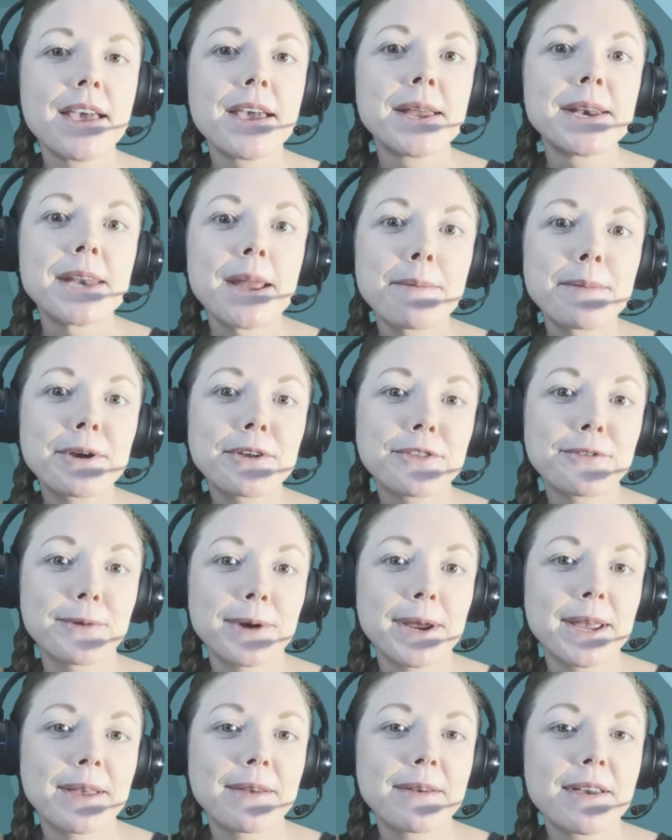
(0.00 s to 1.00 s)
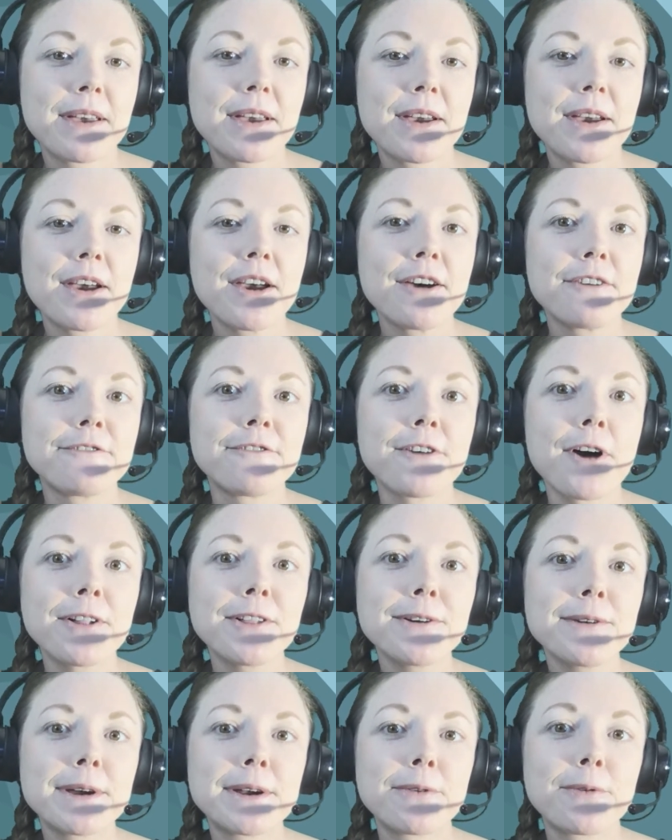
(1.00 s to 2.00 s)
Number 3,
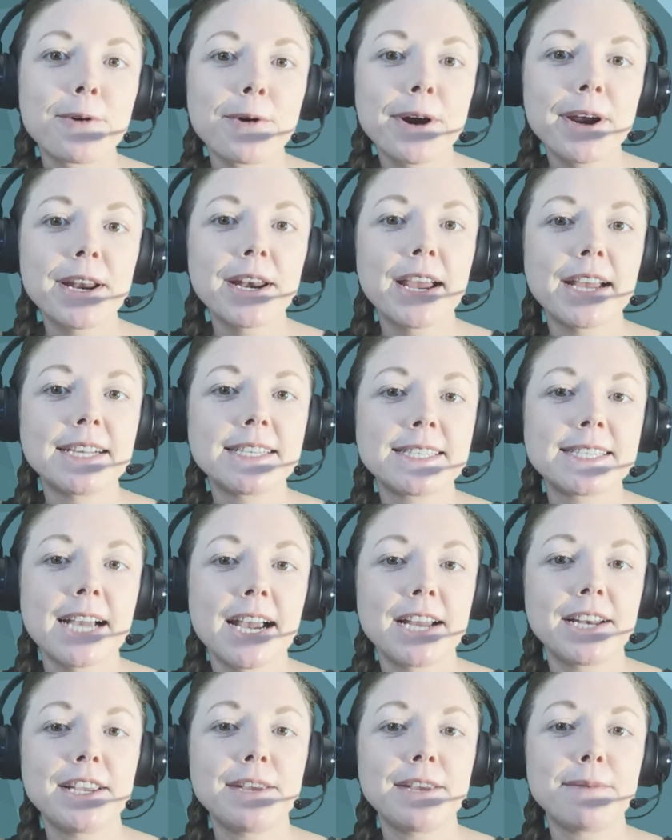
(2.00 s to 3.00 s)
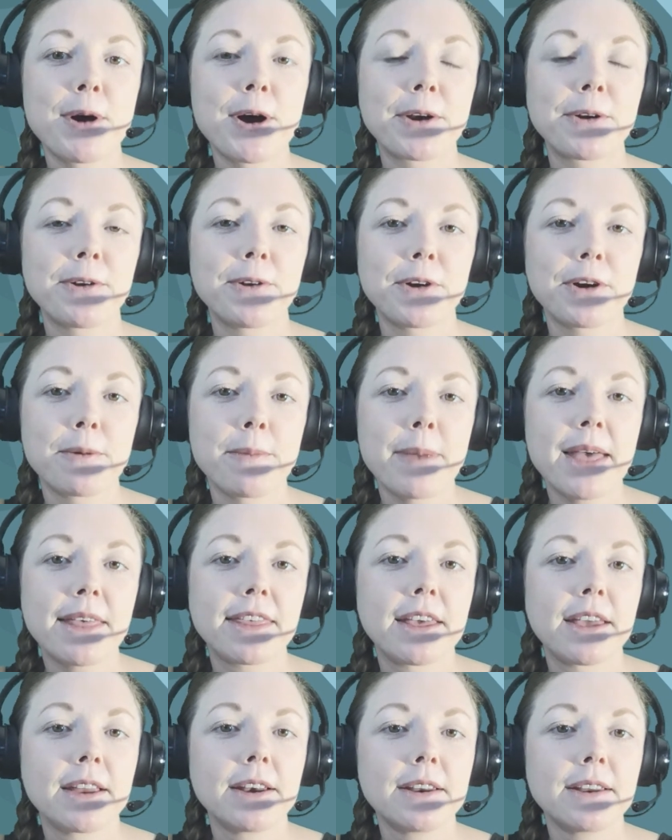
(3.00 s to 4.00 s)
follow an organized ID model or
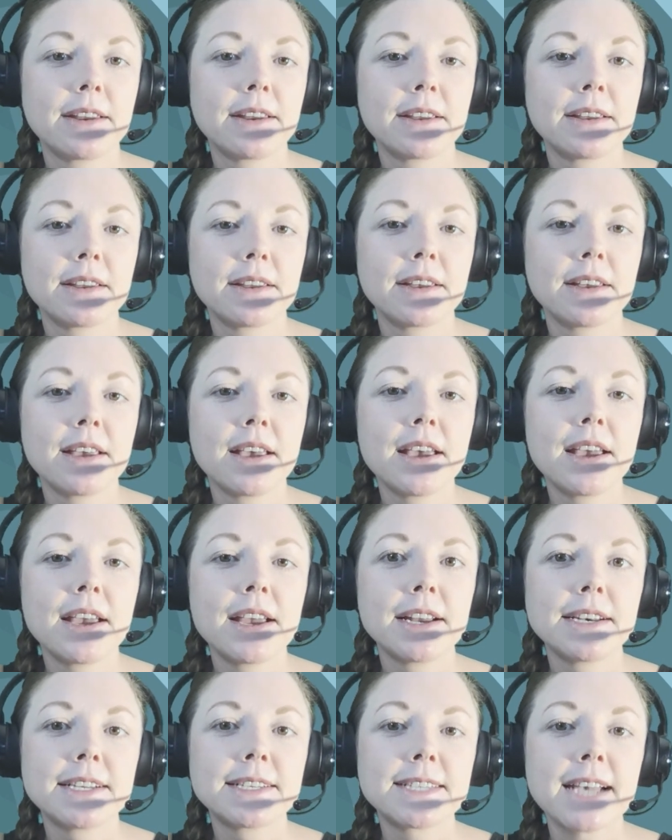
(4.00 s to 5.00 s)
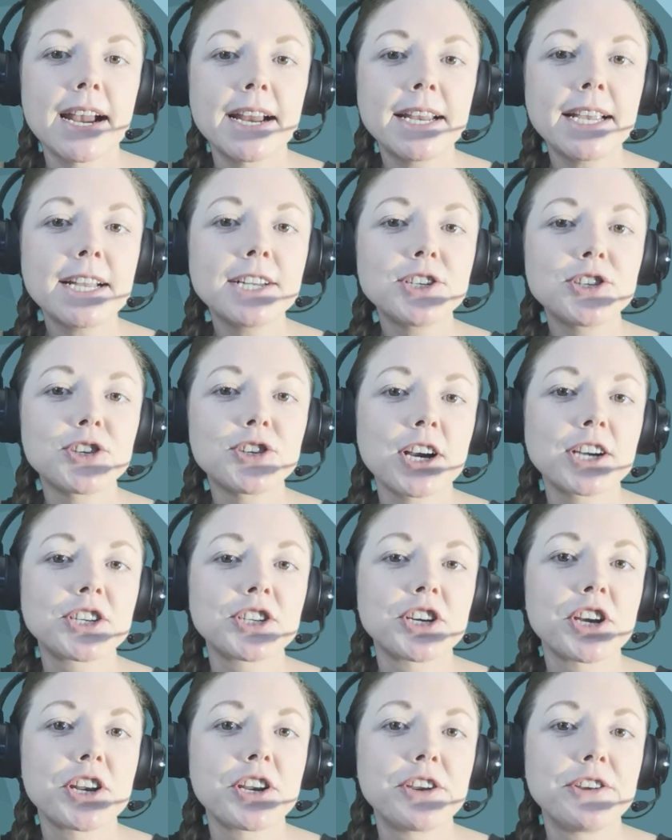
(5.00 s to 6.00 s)
method. Designing
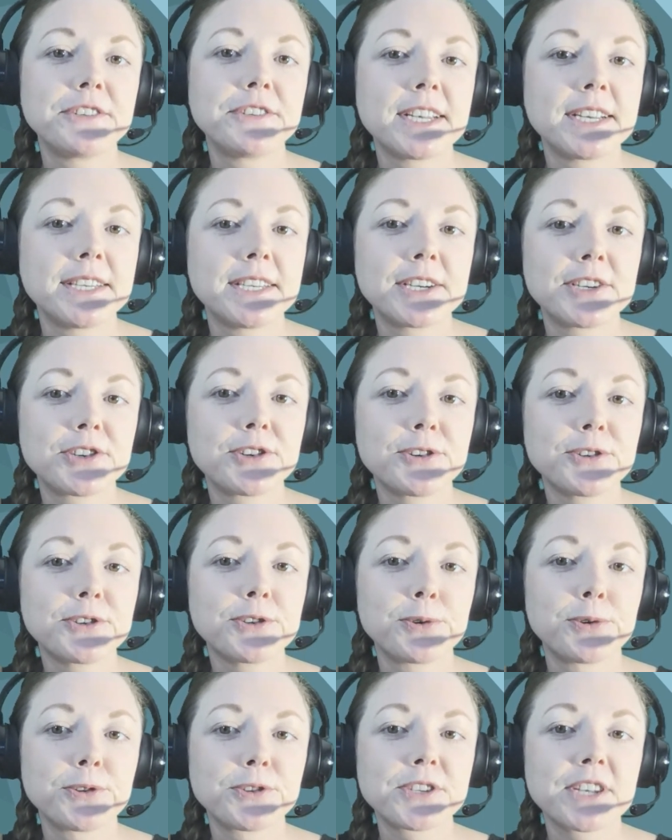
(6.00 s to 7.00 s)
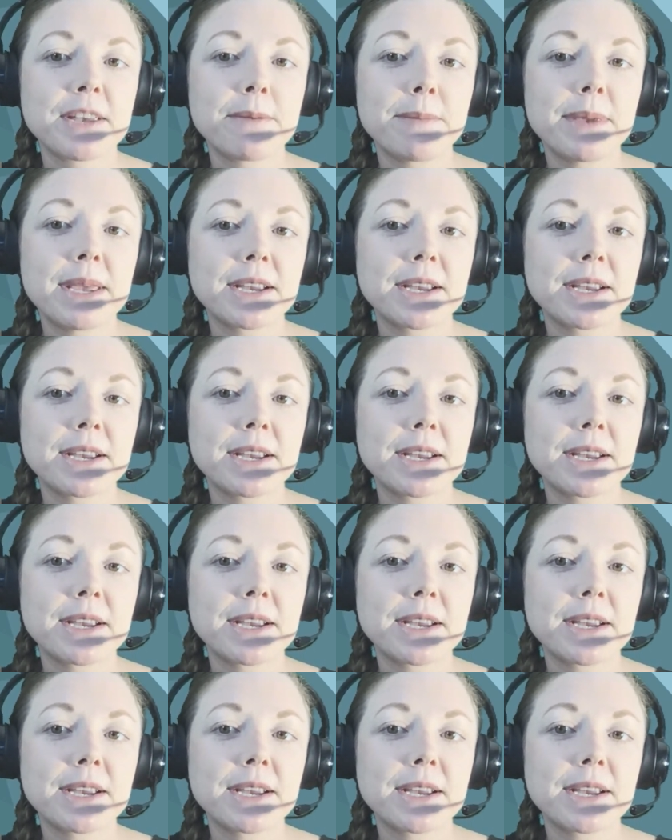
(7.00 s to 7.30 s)
instruction using digital tools can be